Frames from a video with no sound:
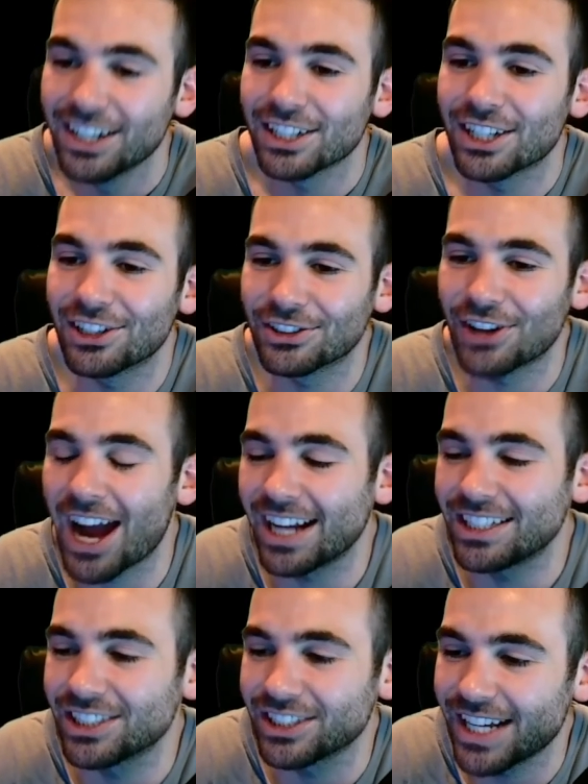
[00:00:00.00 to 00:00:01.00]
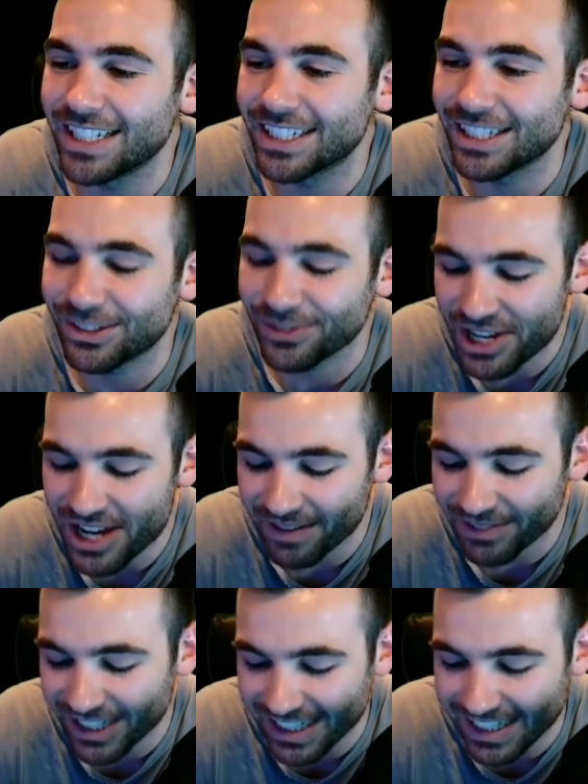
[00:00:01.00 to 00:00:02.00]
Congratulations, we have
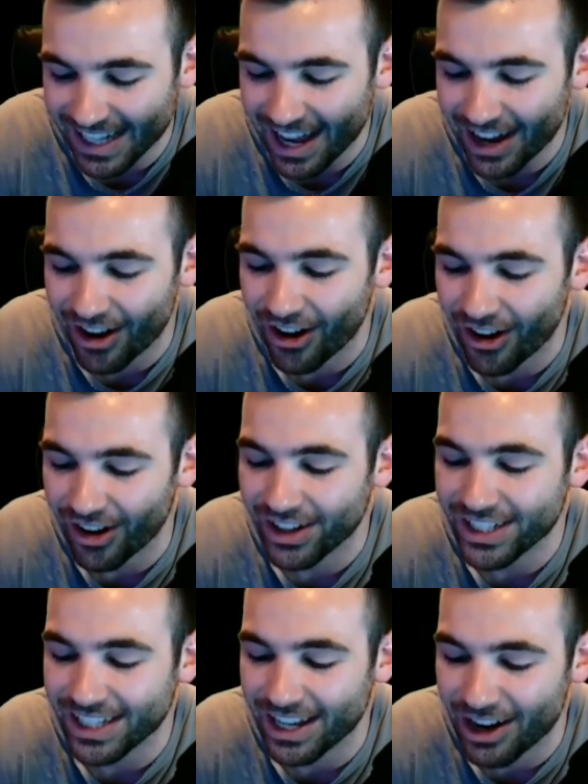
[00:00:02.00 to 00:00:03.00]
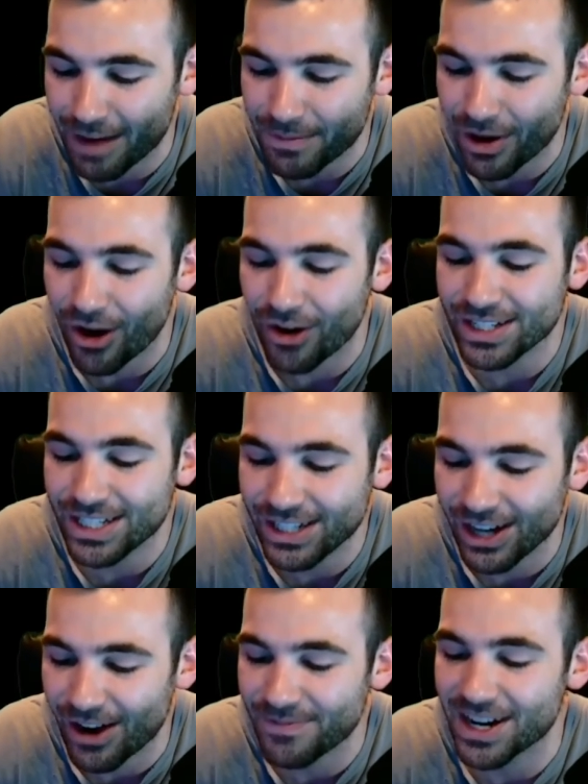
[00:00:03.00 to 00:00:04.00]
just set our set up our
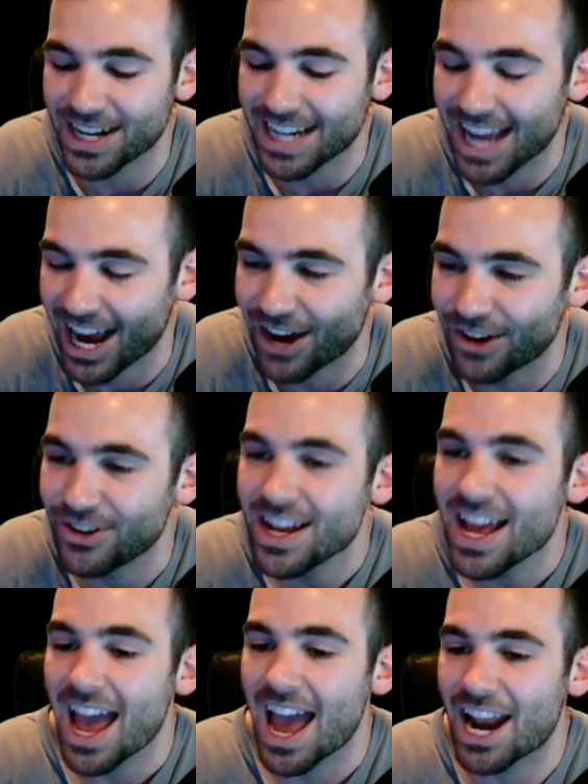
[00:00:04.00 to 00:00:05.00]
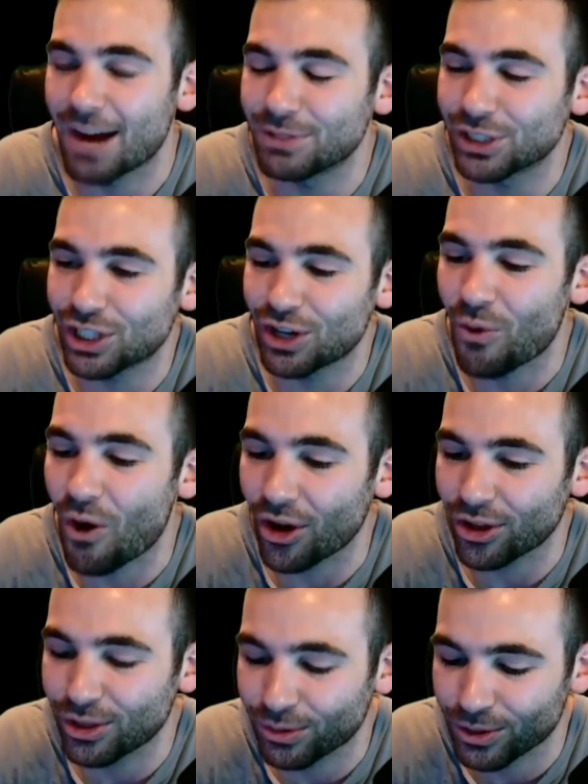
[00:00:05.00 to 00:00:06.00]
XUMM account, and I'm just going to
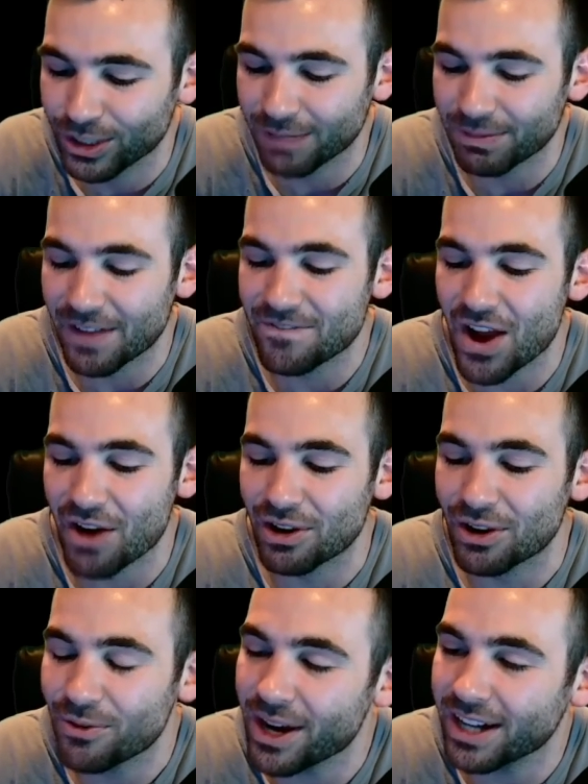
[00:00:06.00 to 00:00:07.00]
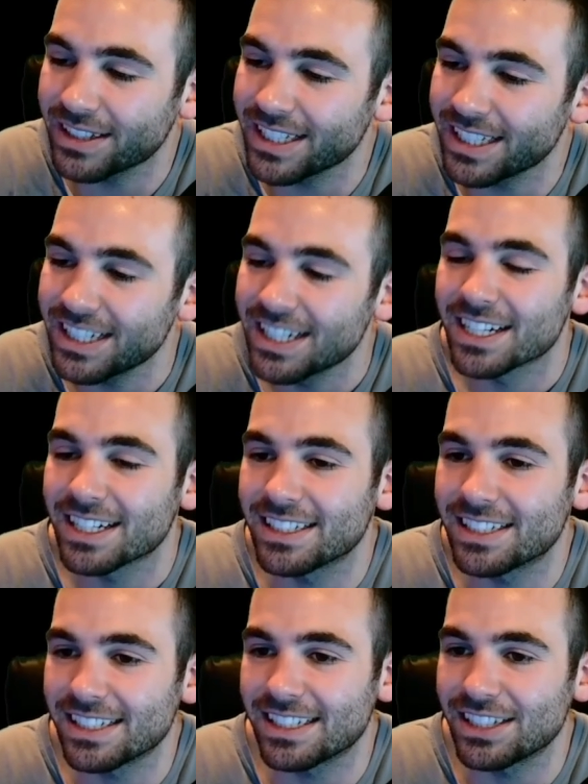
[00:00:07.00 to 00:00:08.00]
walk you through something very quickly because
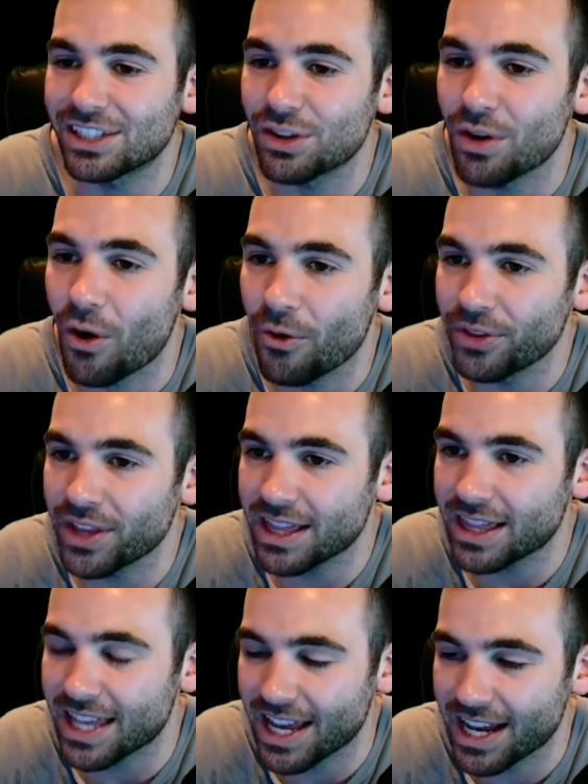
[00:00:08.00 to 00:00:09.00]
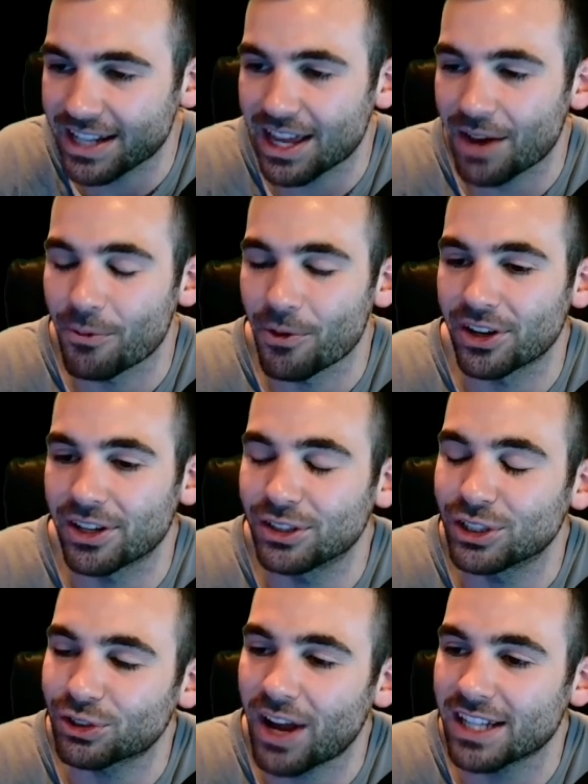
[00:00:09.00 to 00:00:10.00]
this is the only thing that we're going to
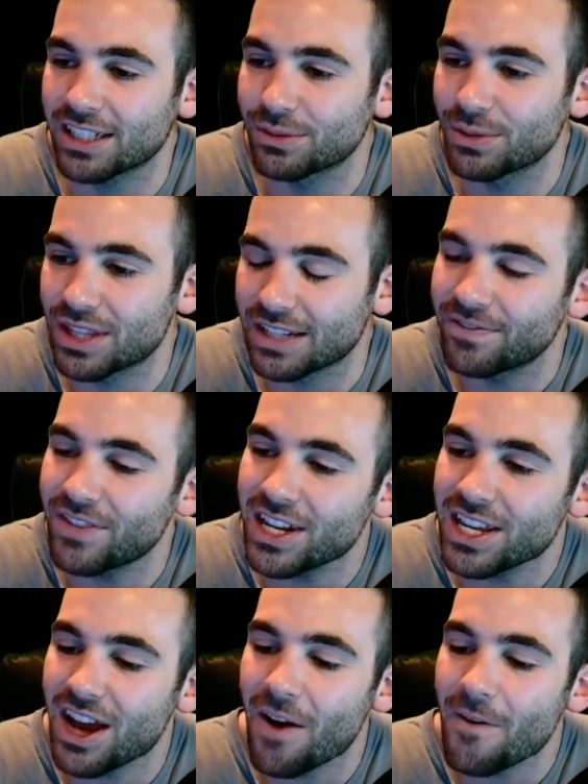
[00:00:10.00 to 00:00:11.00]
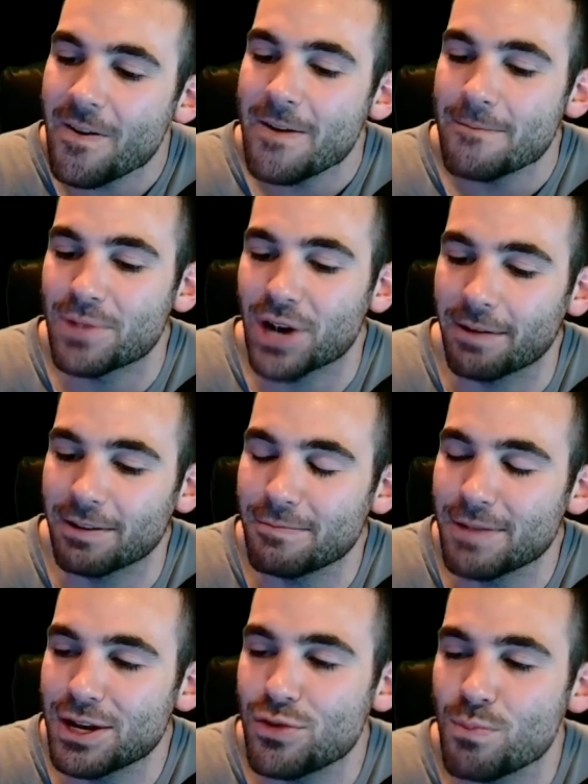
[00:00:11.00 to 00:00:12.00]
address with this video, but I'm going
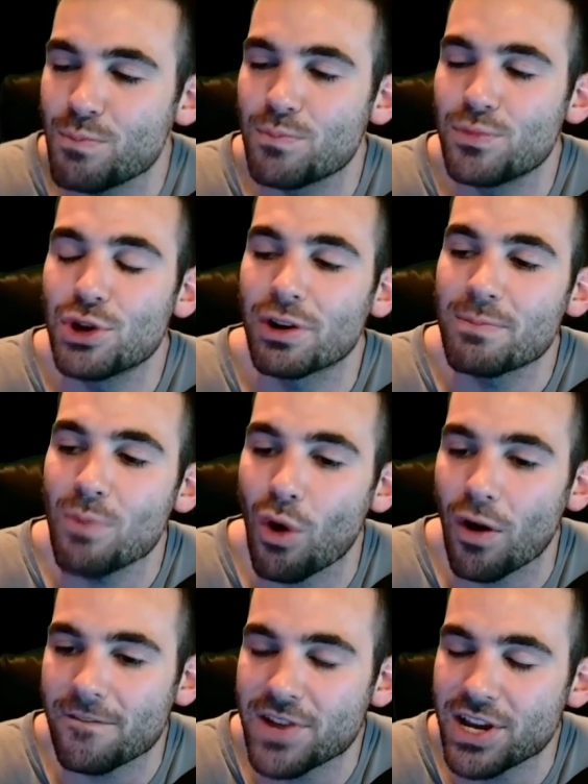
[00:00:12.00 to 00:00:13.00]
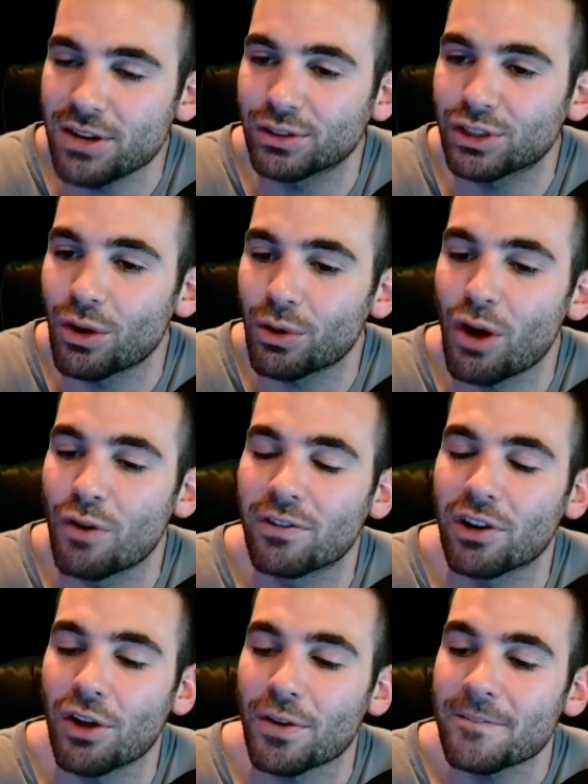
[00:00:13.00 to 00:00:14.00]
to be doing more videos going
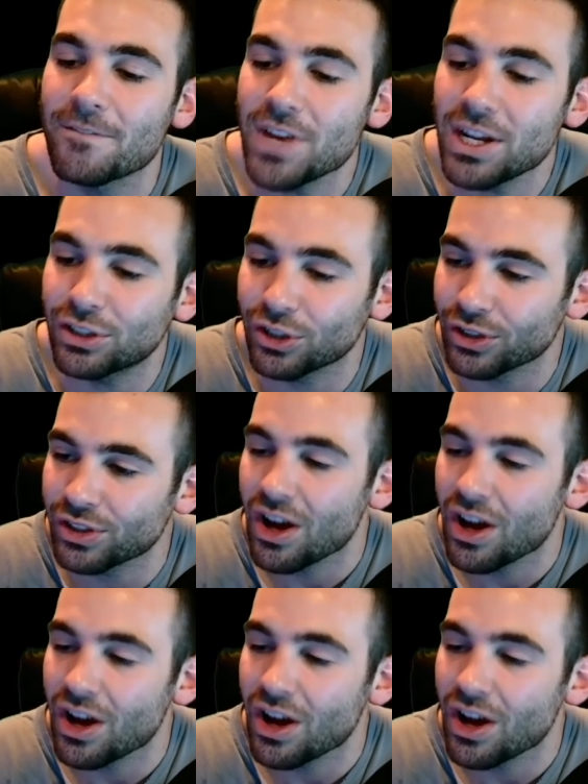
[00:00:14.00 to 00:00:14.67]
over other features